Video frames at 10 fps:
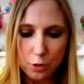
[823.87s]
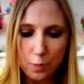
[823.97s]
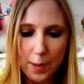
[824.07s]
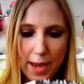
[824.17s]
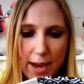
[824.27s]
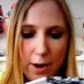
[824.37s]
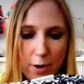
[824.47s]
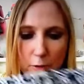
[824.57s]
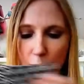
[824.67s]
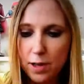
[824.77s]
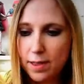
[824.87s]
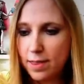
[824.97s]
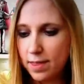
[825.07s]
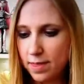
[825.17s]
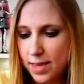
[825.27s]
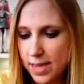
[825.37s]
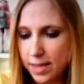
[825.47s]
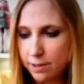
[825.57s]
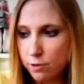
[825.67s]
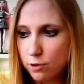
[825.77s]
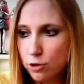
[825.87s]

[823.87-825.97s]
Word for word: to pair with these